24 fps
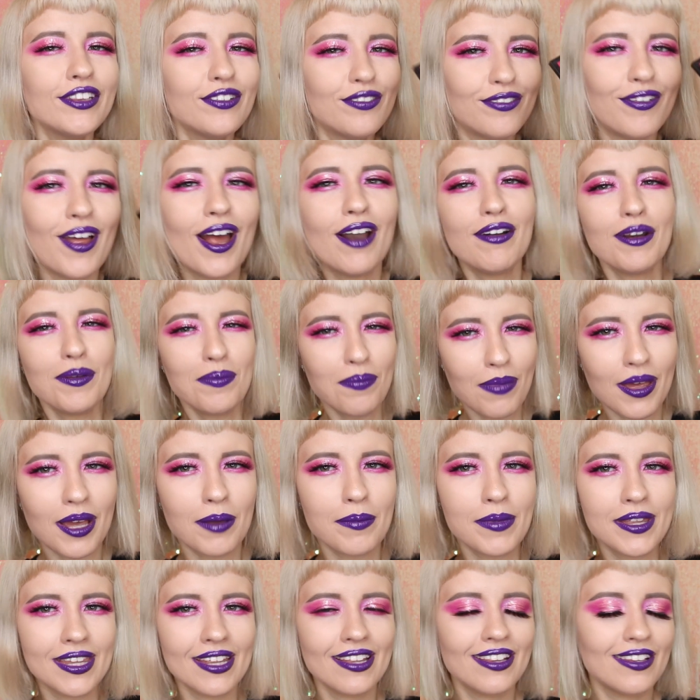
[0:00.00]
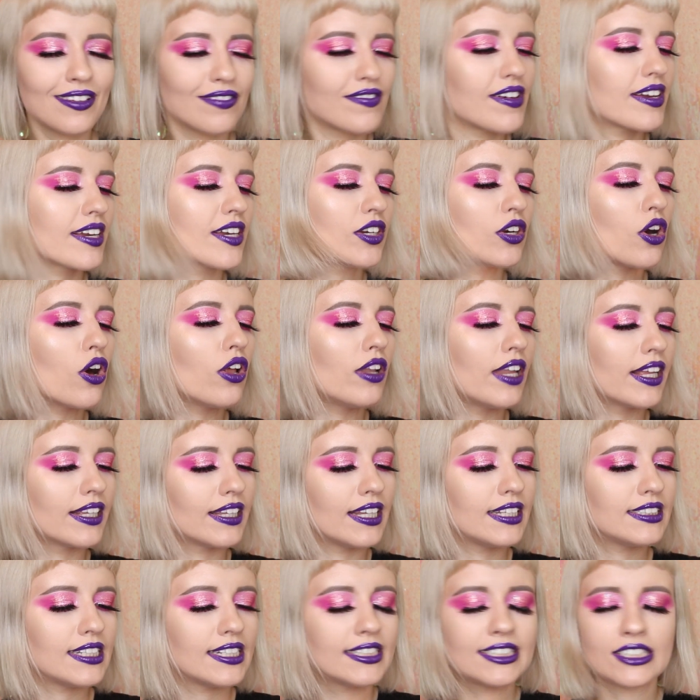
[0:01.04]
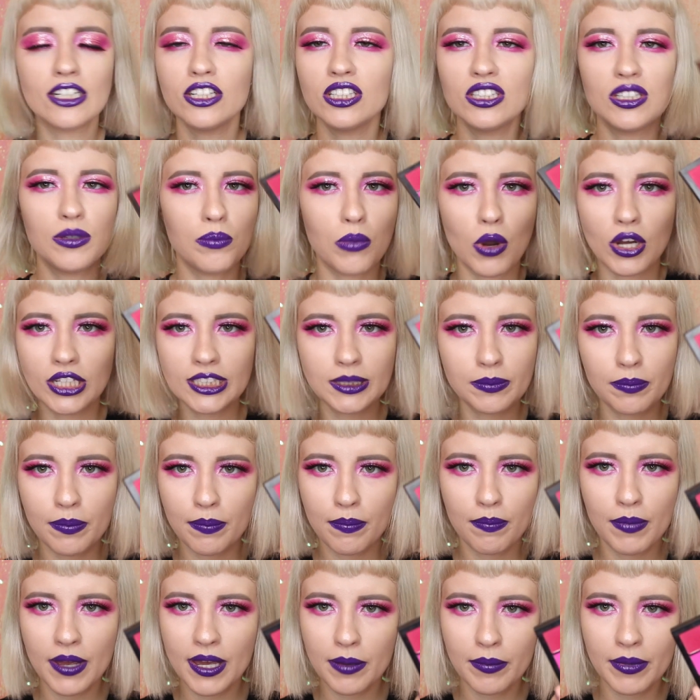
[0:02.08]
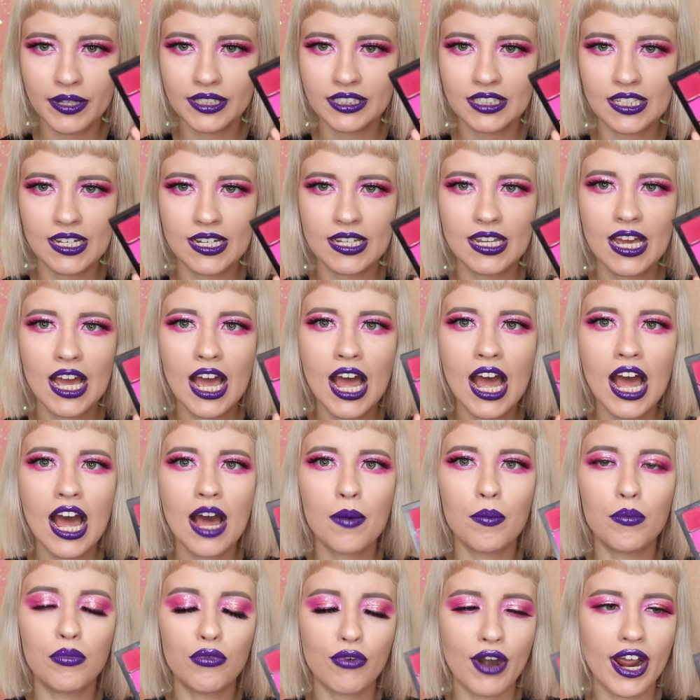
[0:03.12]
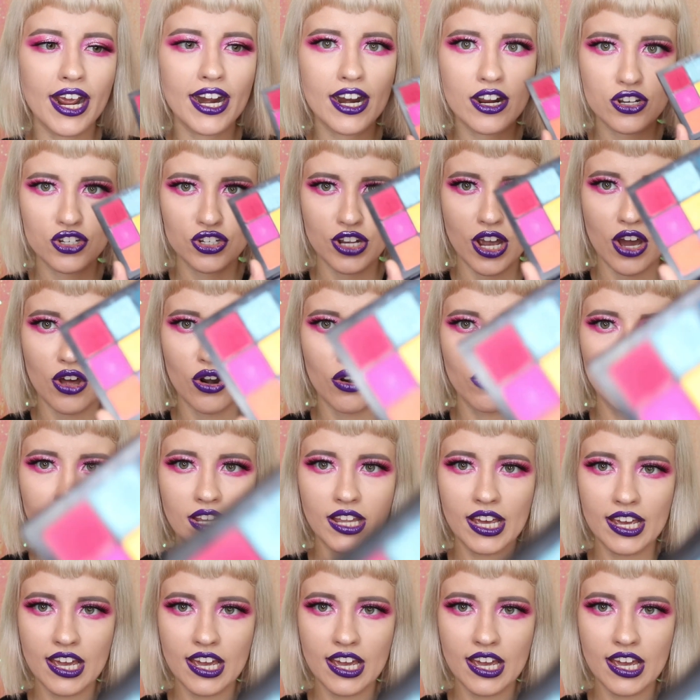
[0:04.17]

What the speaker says: very pigmented, if I can call it like this. It's not the most pigmented bright eyeshadow that